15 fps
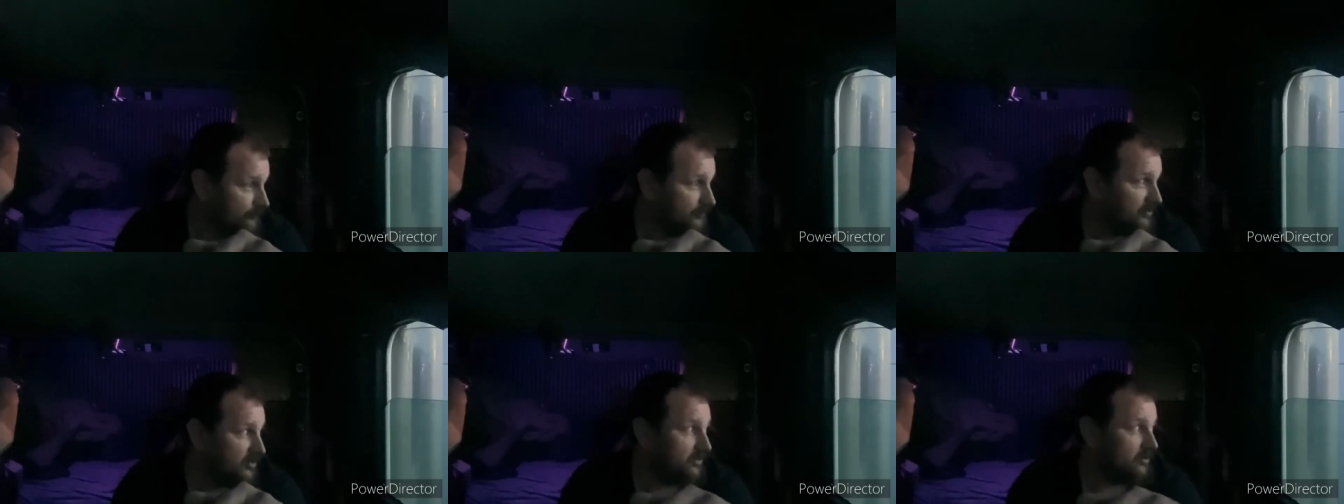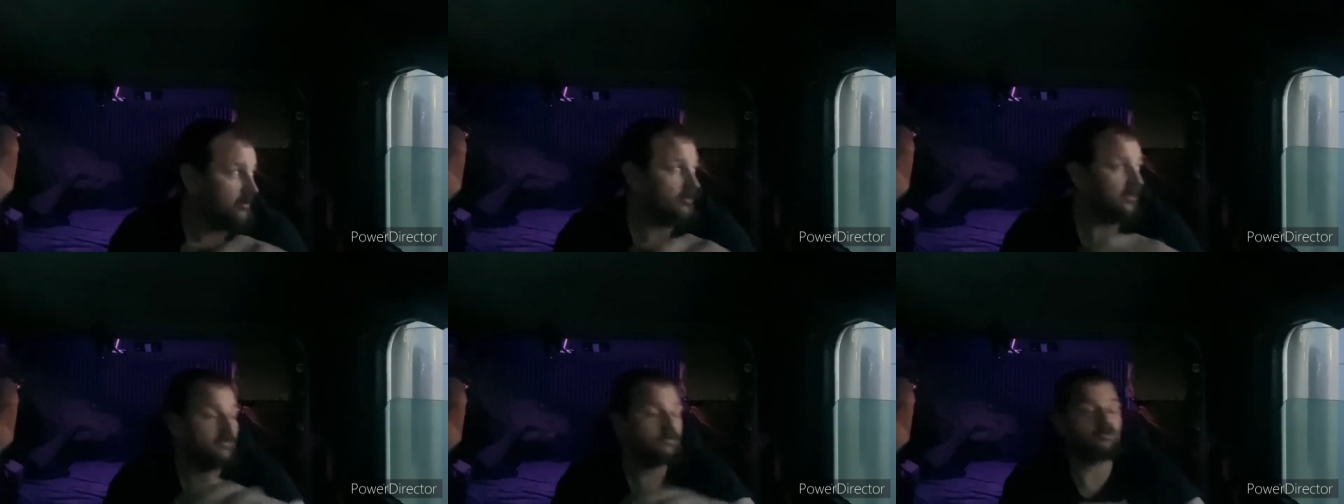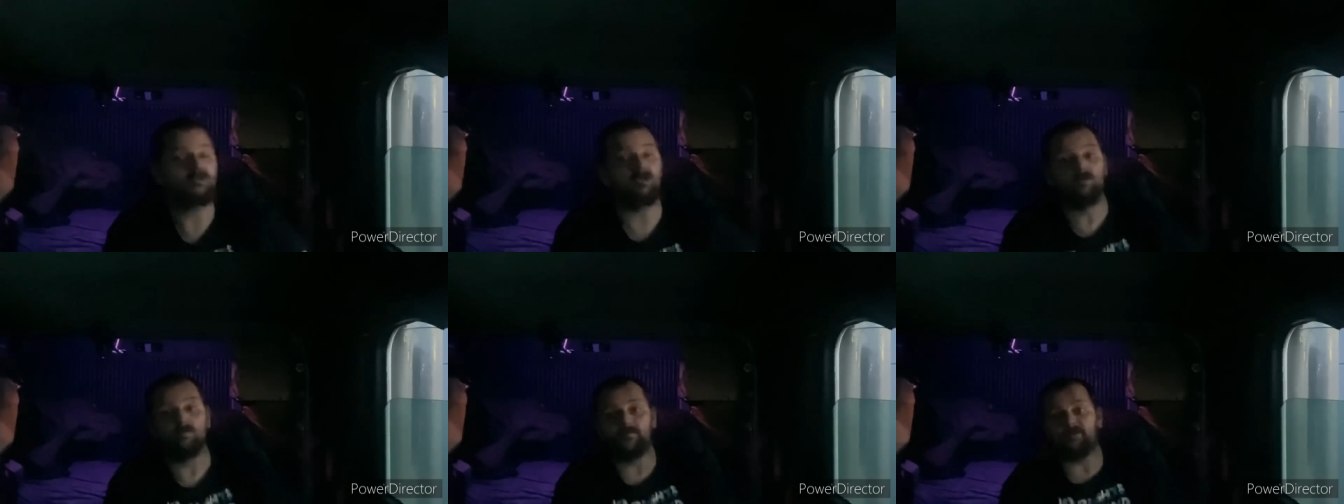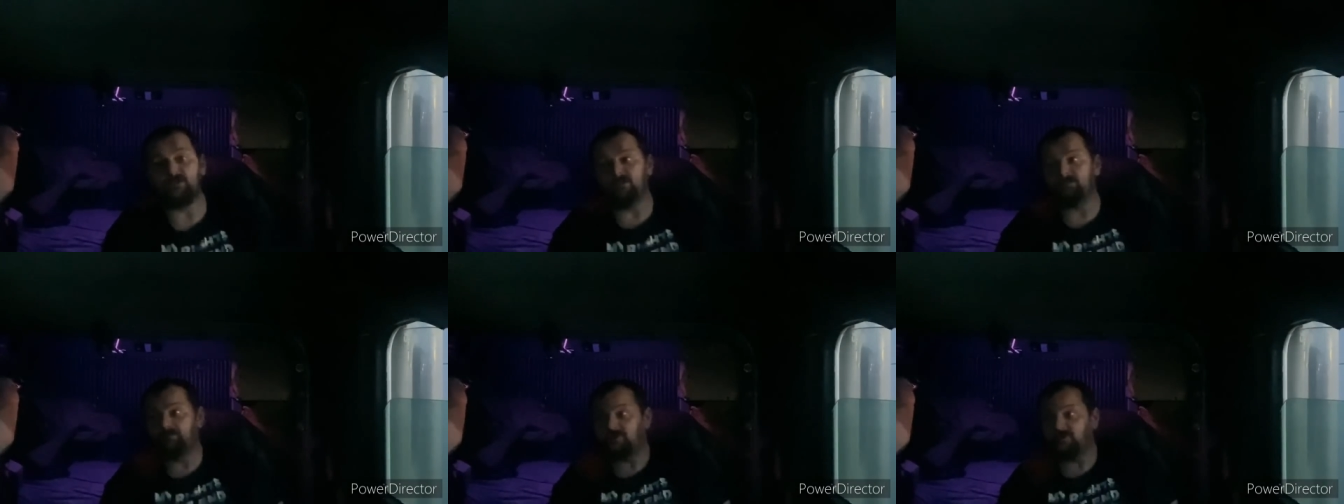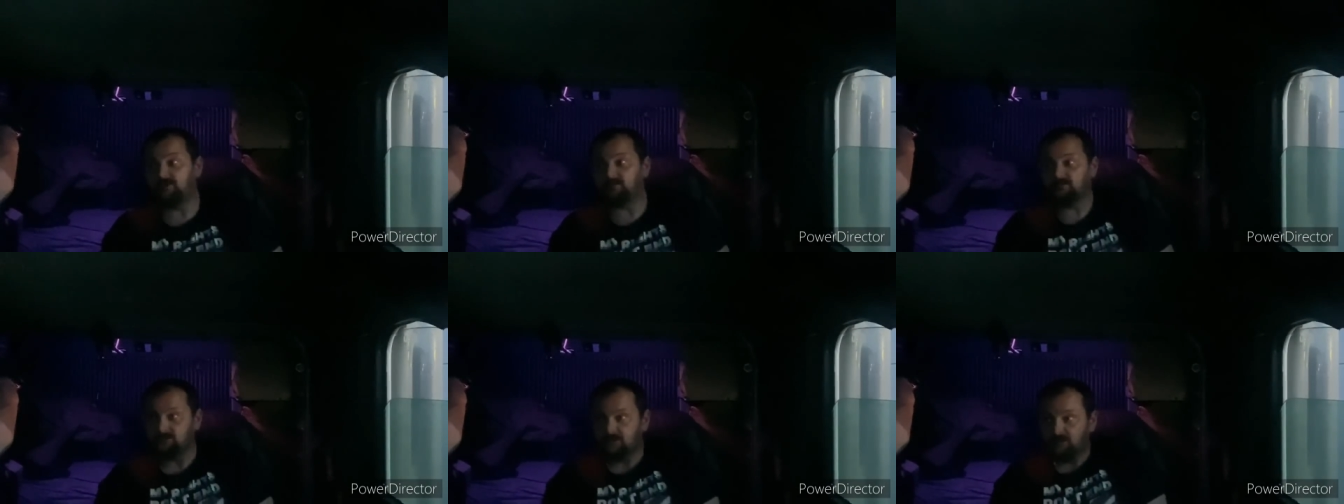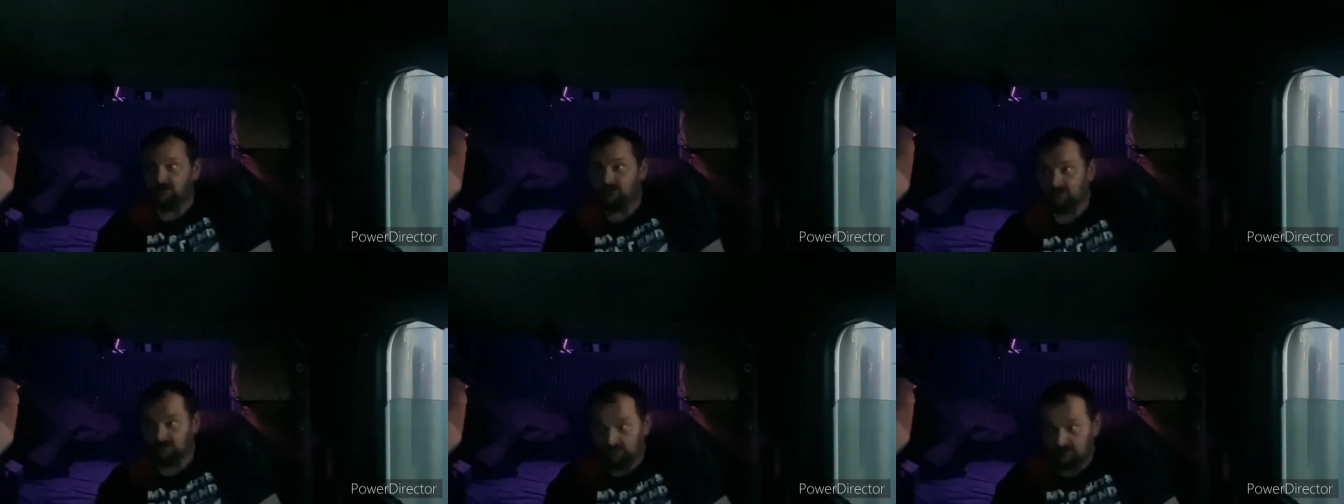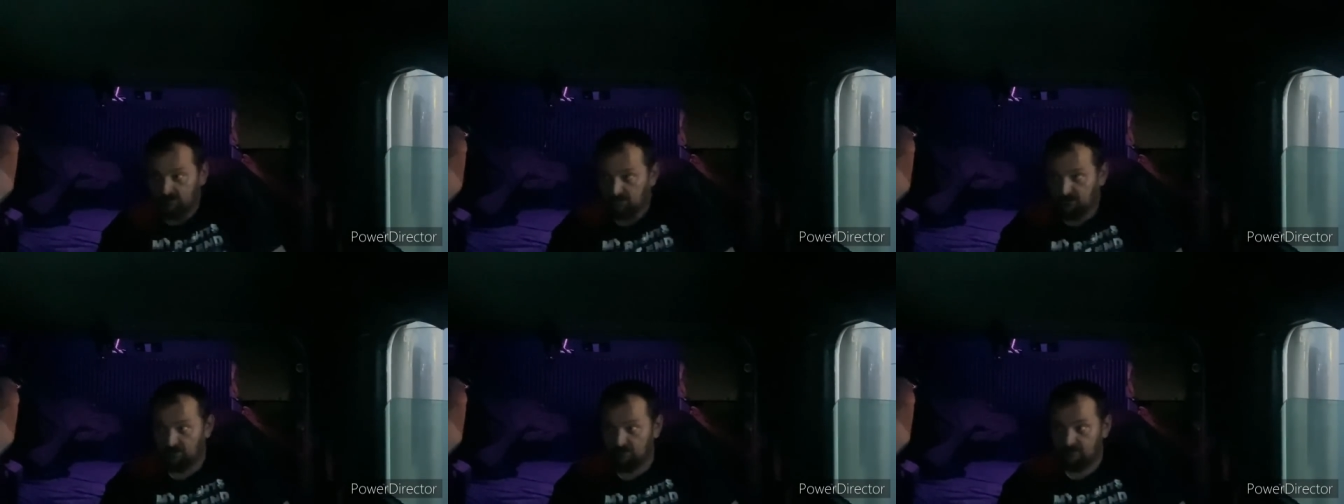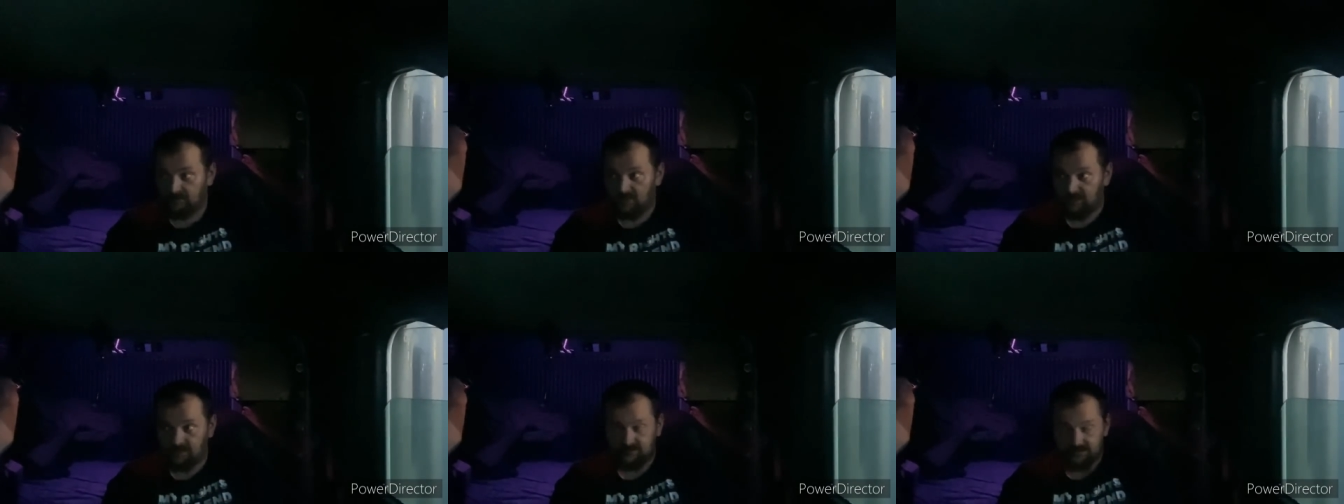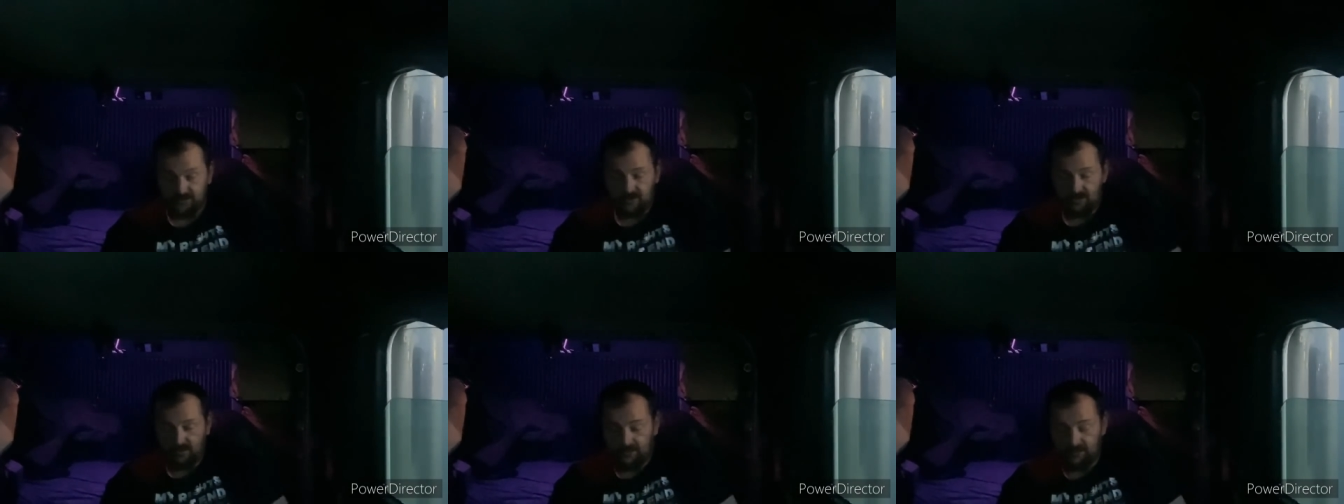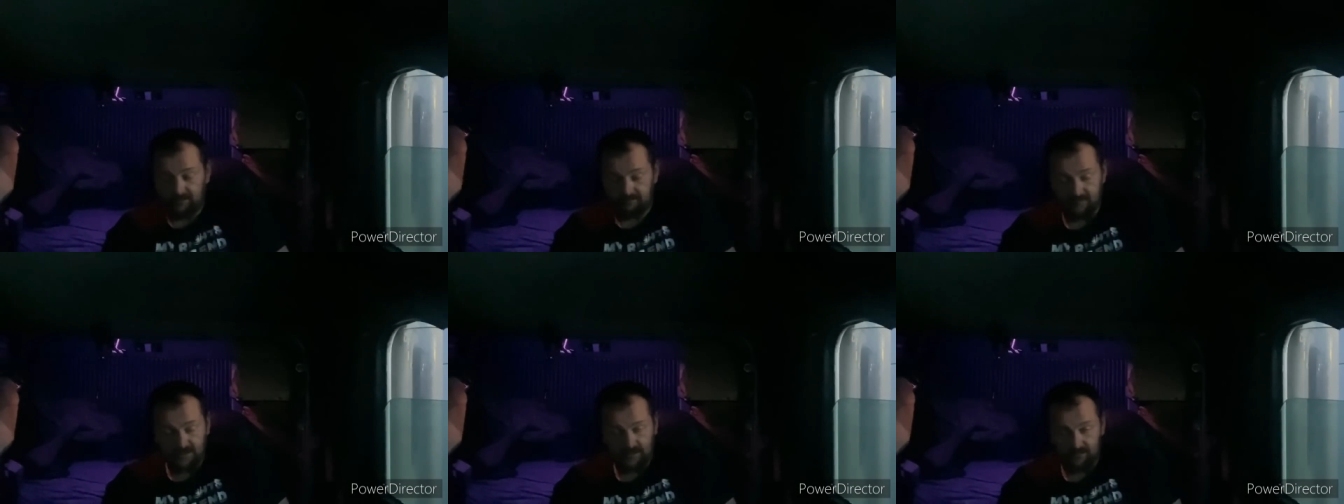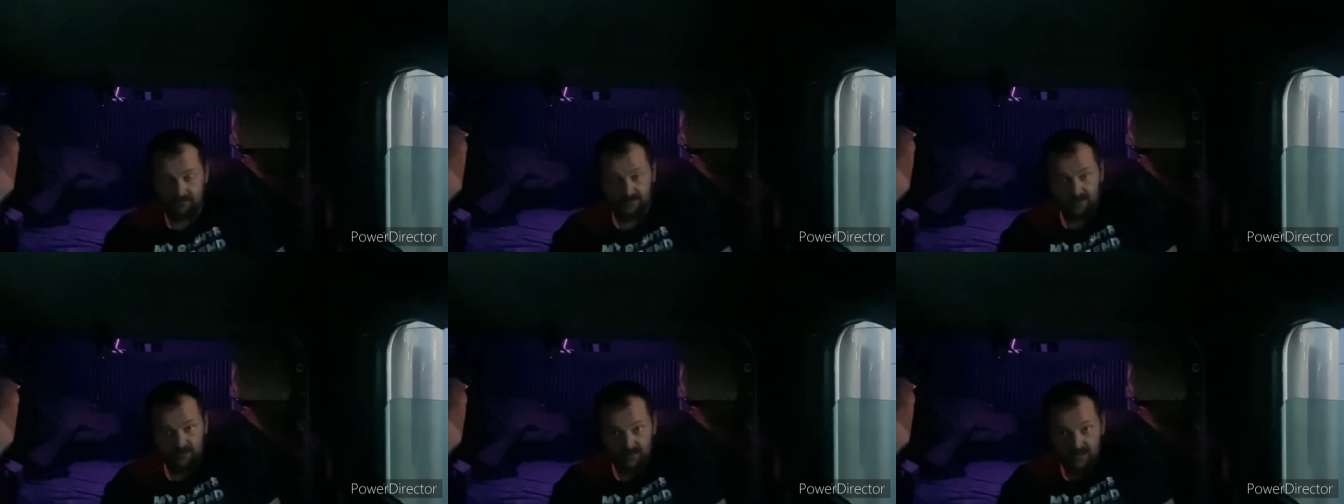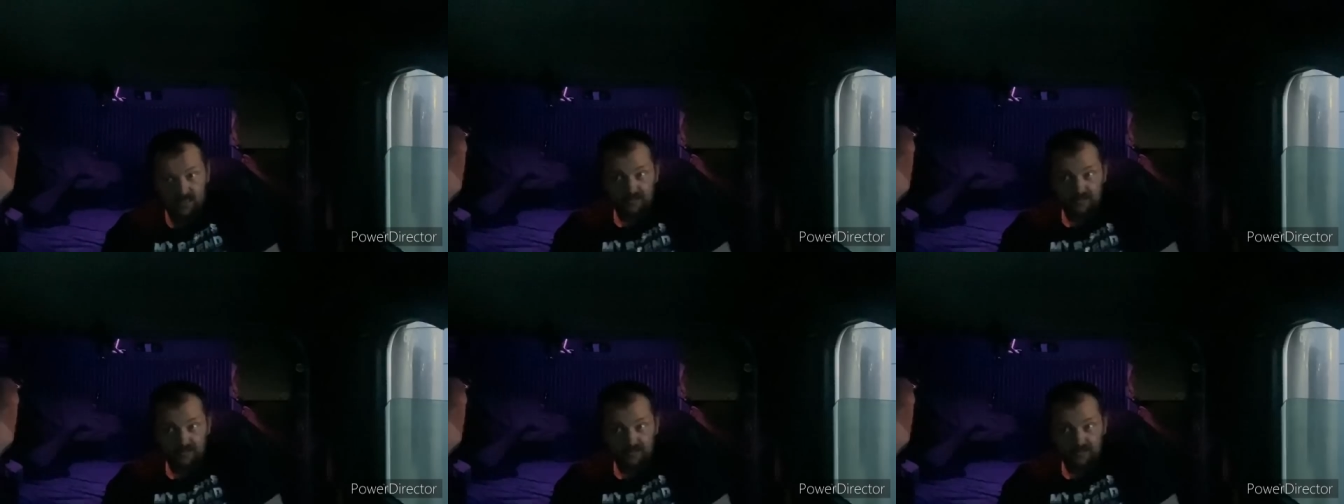you know, and some people Loadmizer, I may or may not have